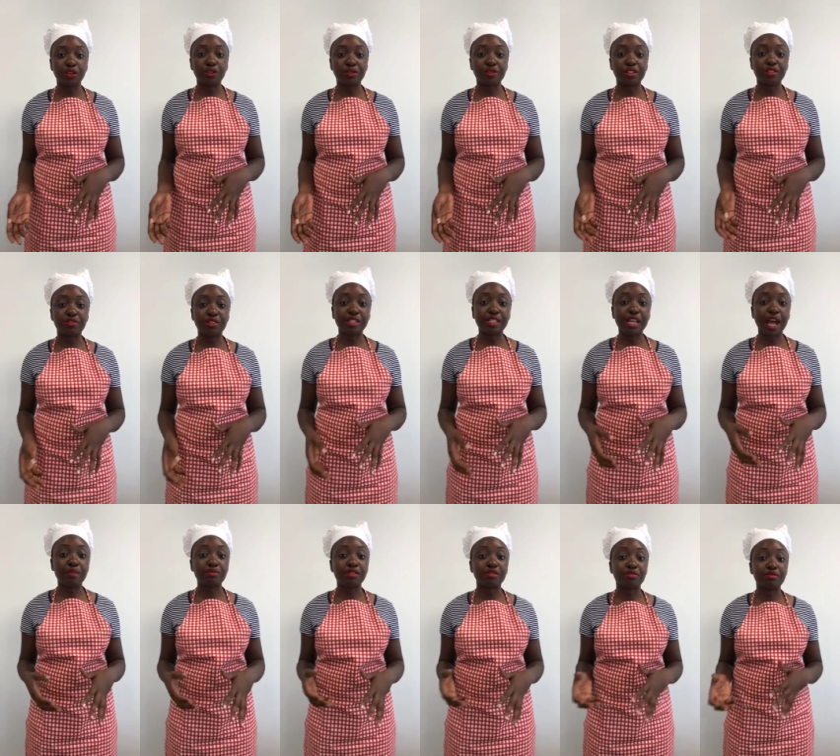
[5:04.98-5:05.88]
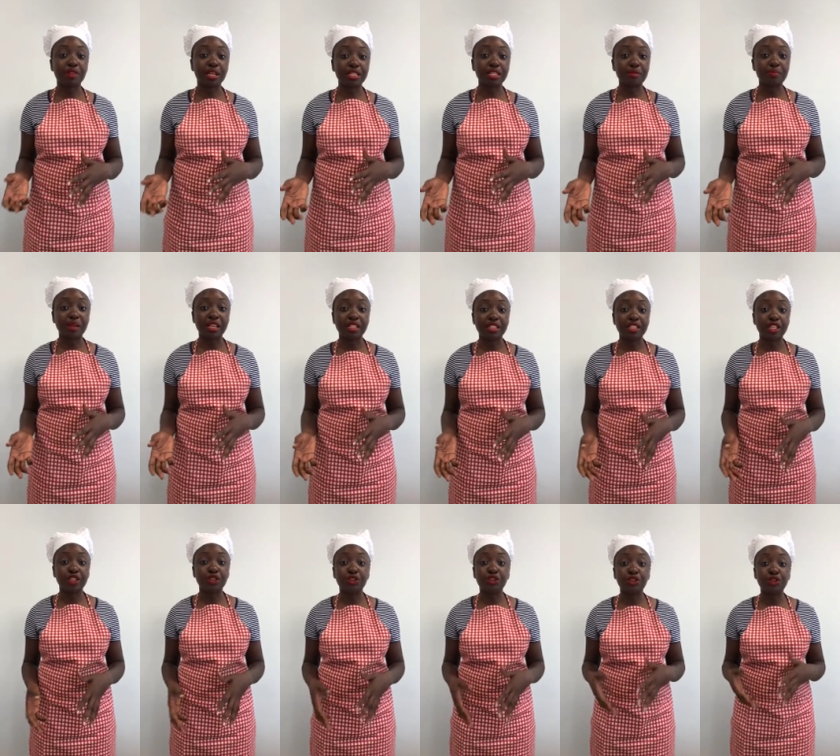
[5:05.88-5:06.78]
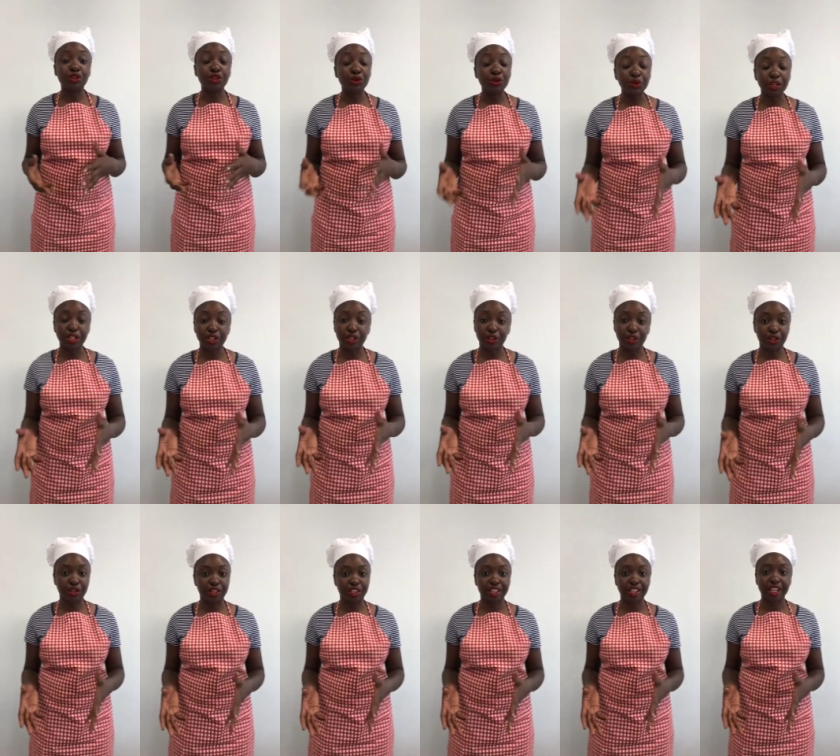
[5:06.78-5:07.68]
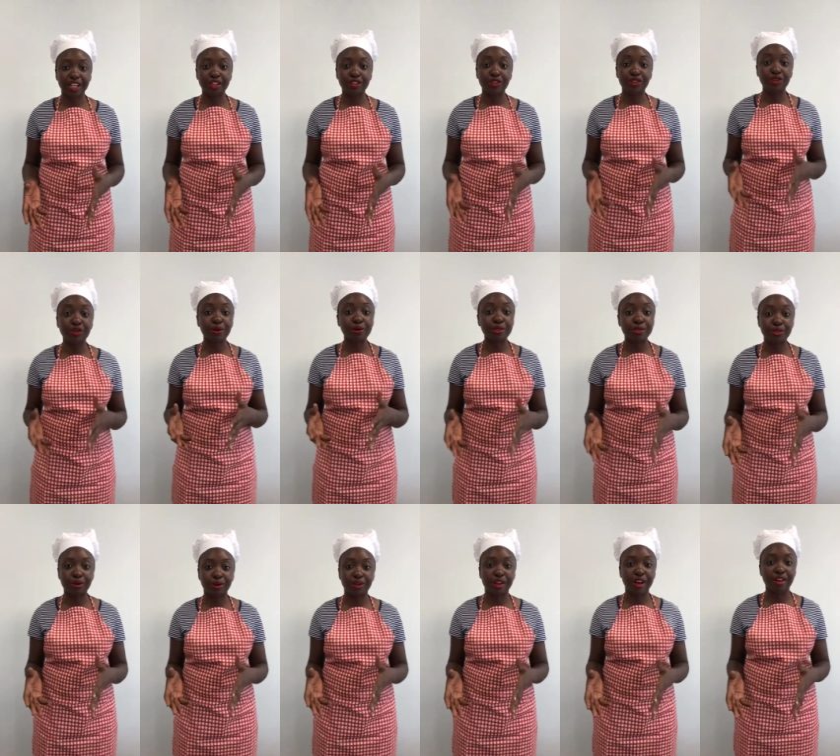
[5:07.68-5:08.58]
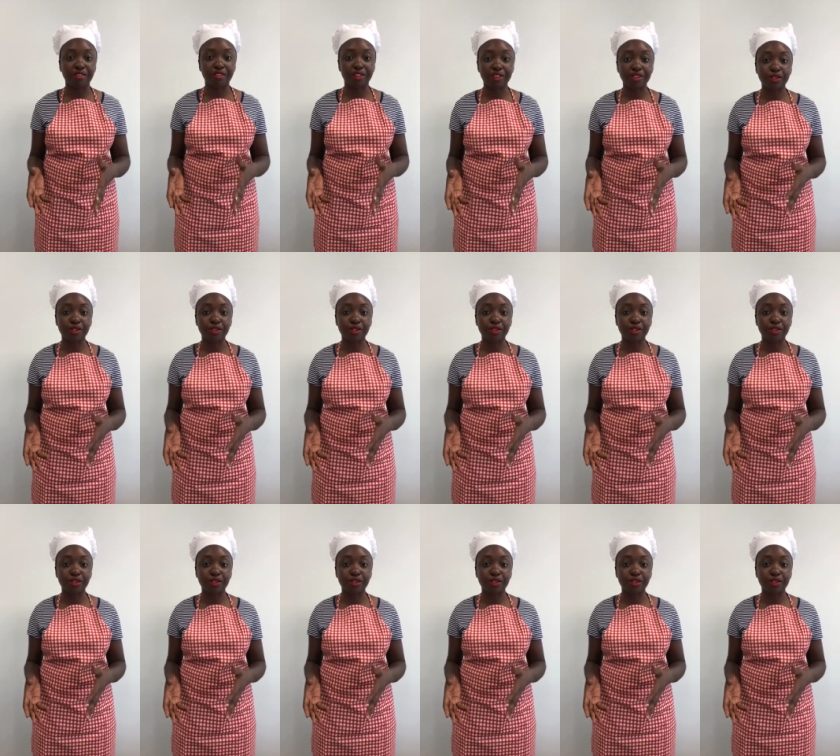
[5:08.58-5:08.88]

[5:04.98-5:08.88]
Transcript: you different types of recipes that you can cook in your solar oven.